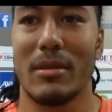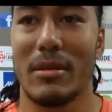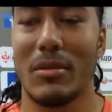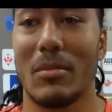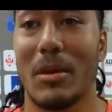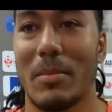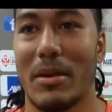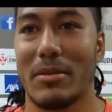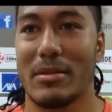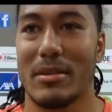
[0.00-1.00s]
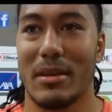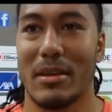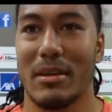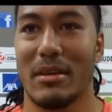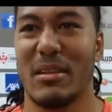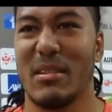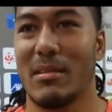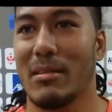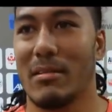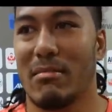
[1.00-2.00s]
Sweet. All my parents,
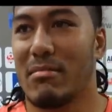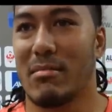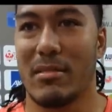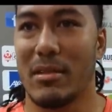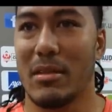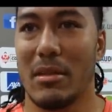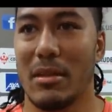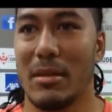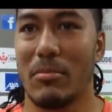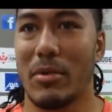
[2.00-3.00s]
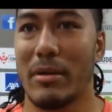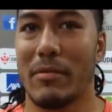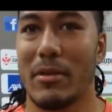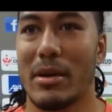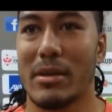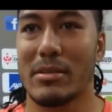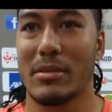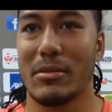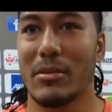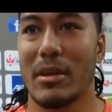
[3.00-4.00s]
they pray for
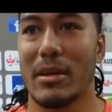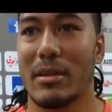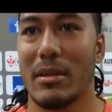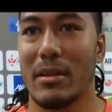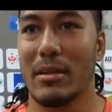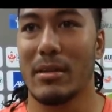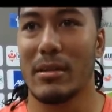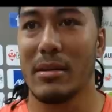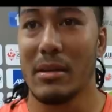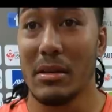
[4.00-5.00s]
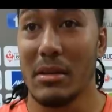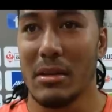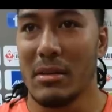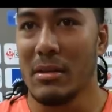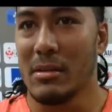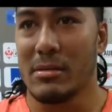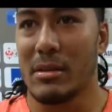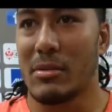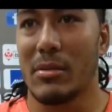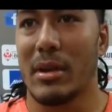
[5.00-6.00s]
us and all that. They
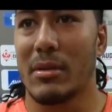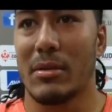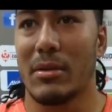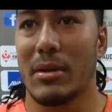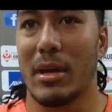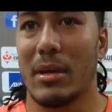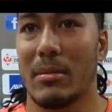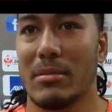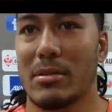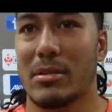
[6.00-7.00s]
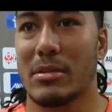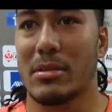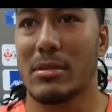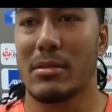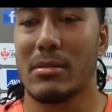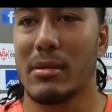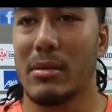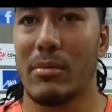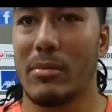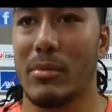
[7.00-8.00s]
say good luck on our
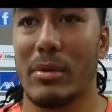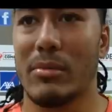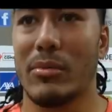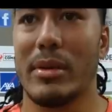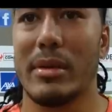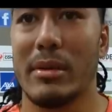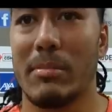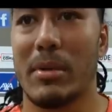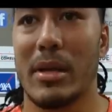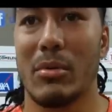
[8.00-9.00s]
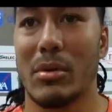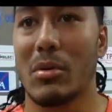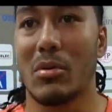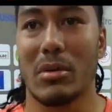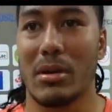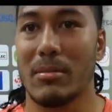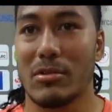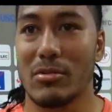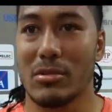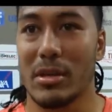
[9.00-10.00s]
games. When we play, we call
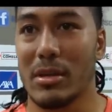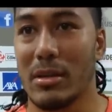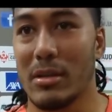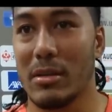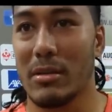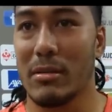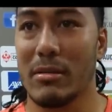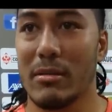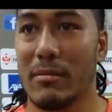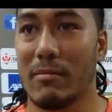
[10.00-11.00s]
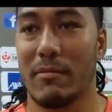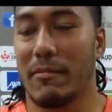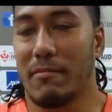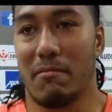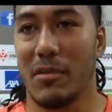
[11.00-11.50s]
them to say, you